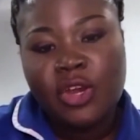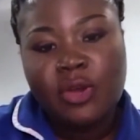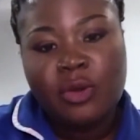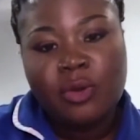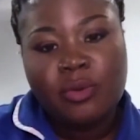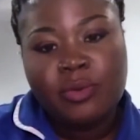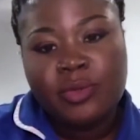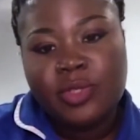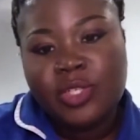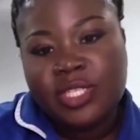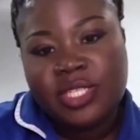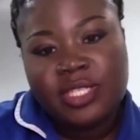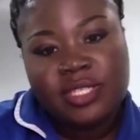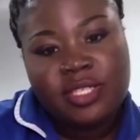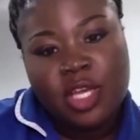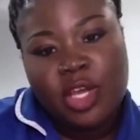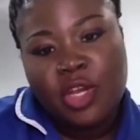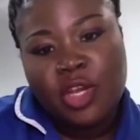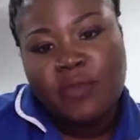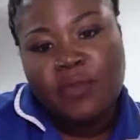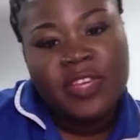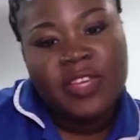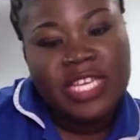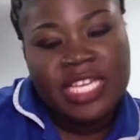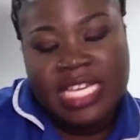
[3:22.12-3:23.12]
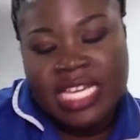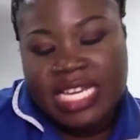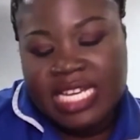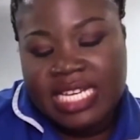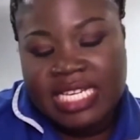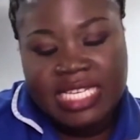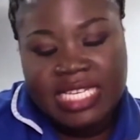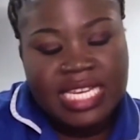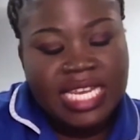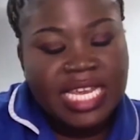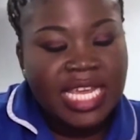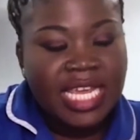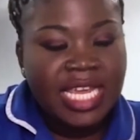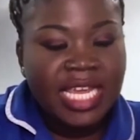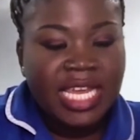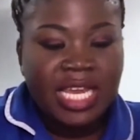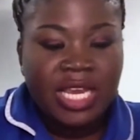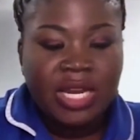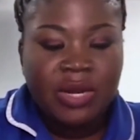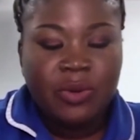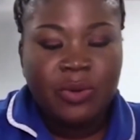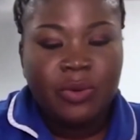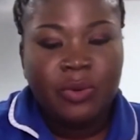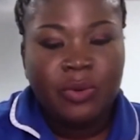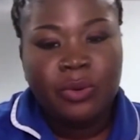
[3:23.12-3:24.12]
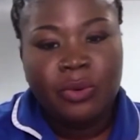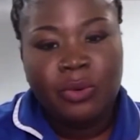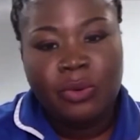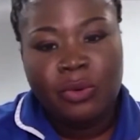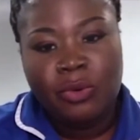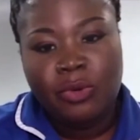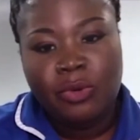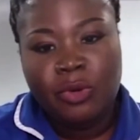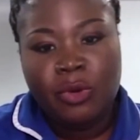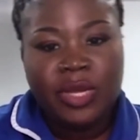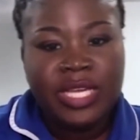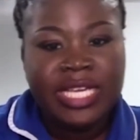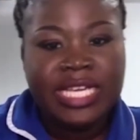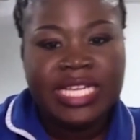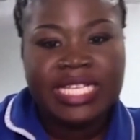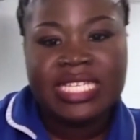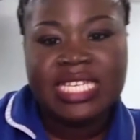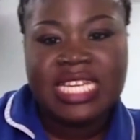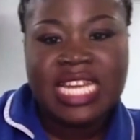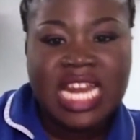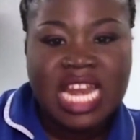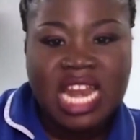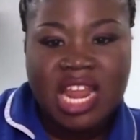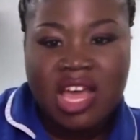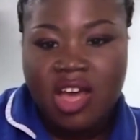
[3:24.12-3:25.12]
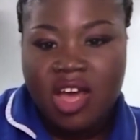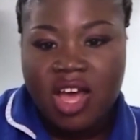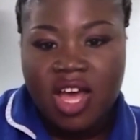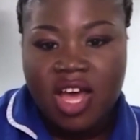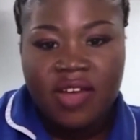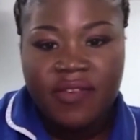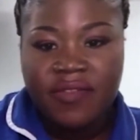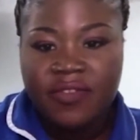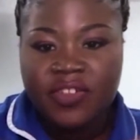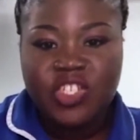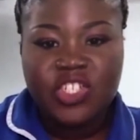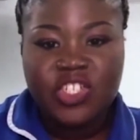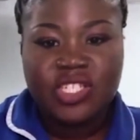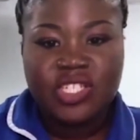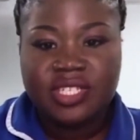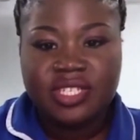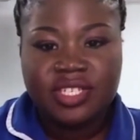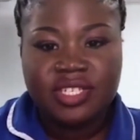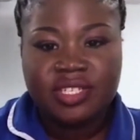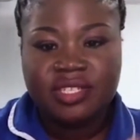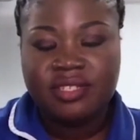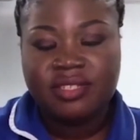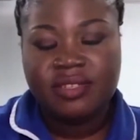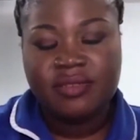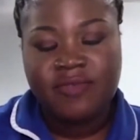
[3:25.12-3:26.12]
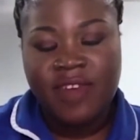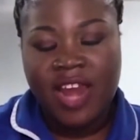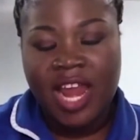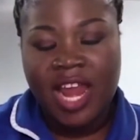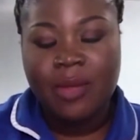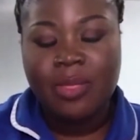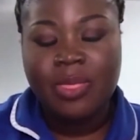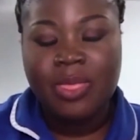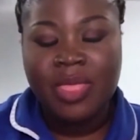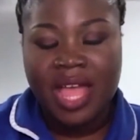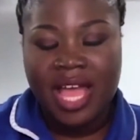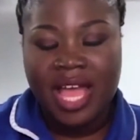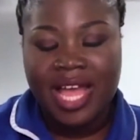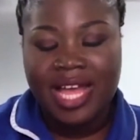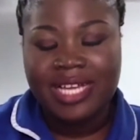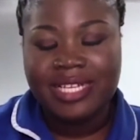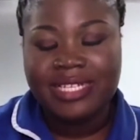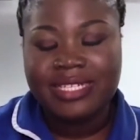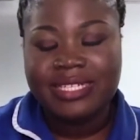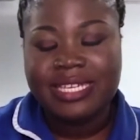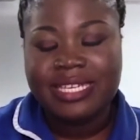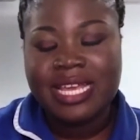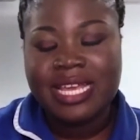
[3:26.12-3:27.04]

just overeating or not eating enough, just around that.